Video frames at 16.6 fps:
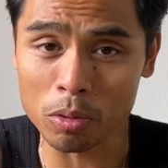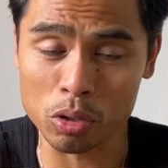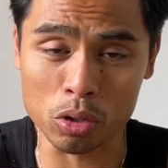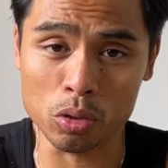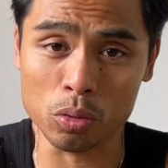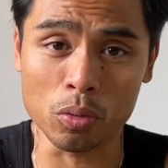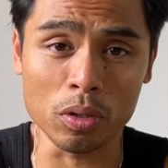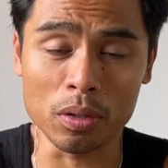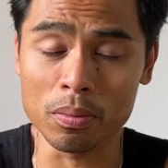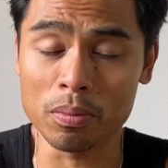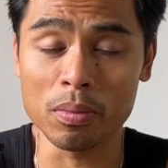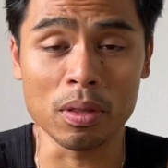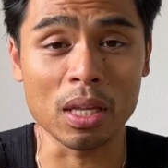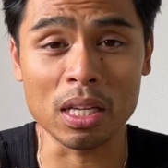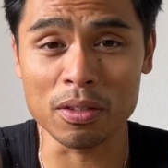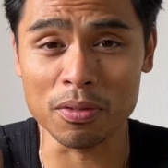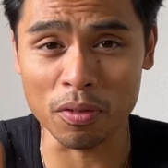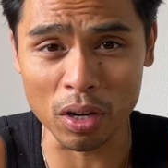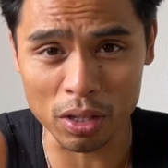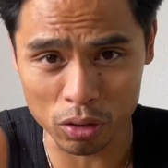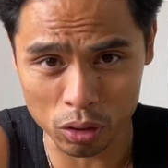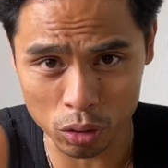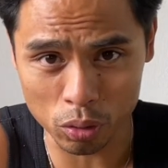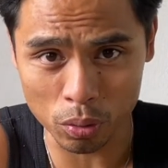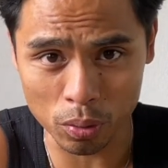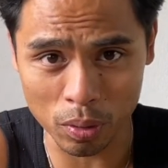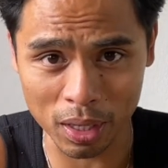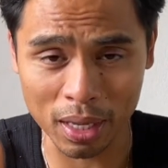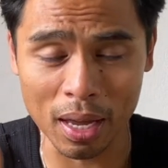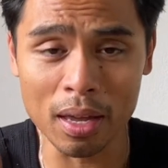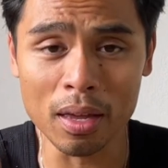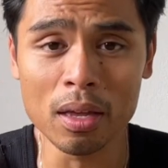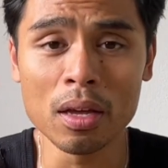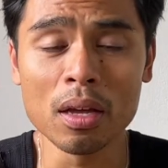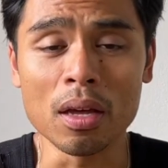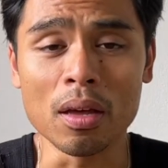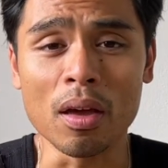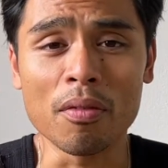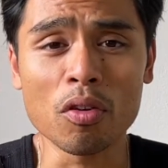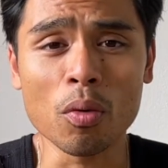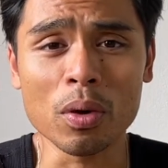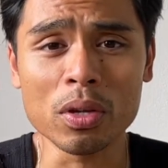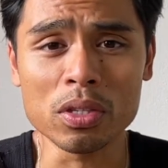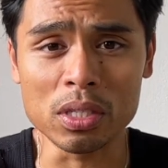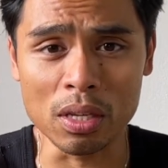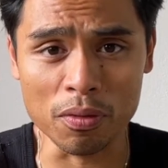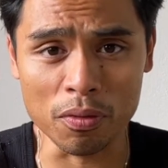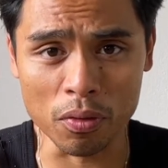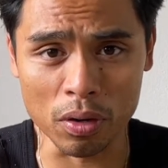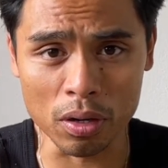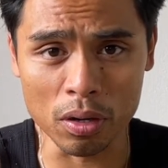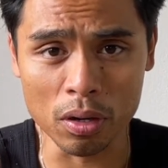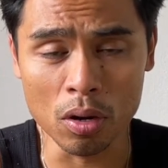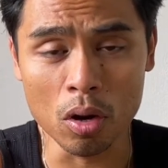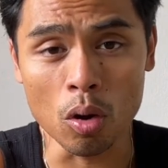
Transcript: to squat it. That's fine too, okay? Everyone's different.